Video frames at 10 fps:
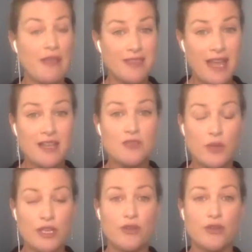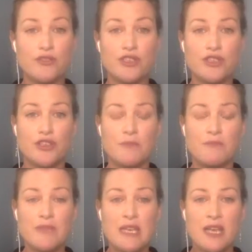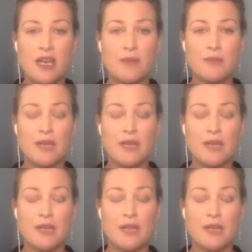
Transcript: And that's where you can turn them, um,